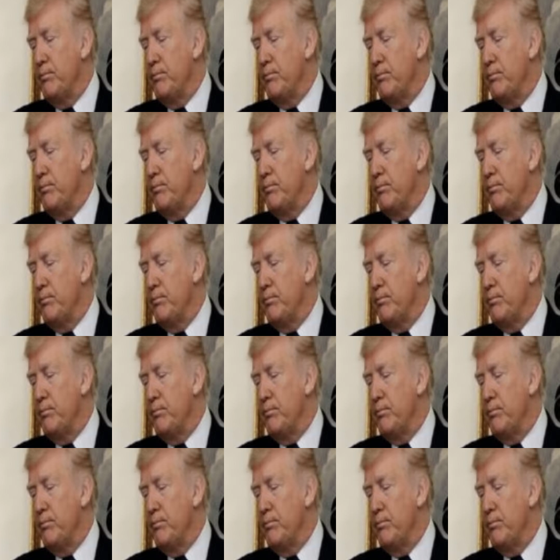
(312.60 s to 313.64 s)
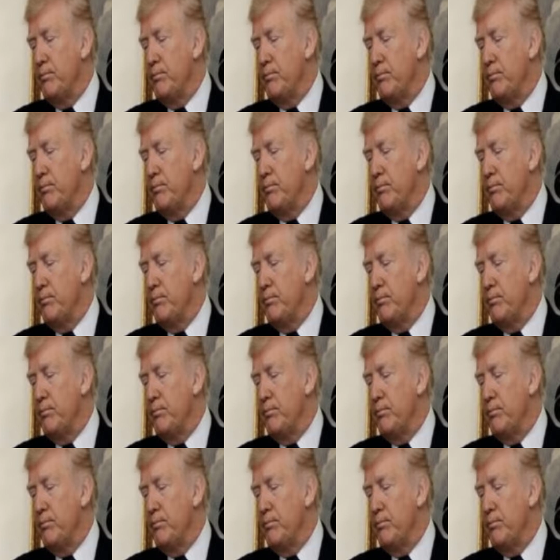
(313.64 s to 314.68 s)

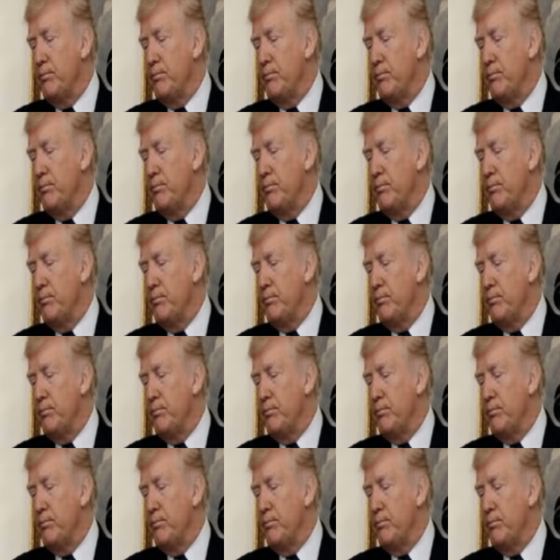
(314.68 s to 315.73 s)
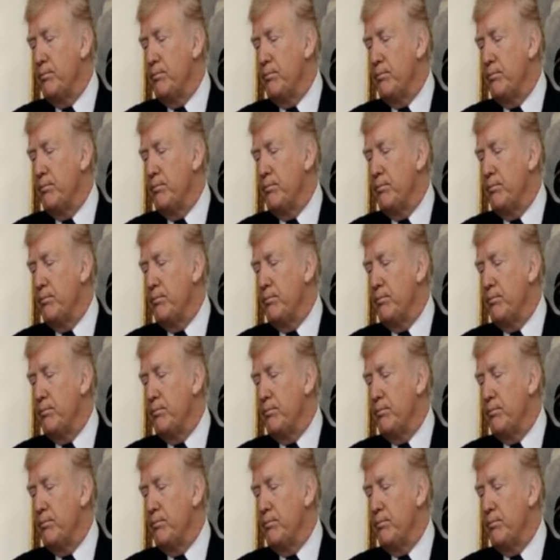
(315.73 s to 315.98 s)
The face doesn't move, so there is nothing to read.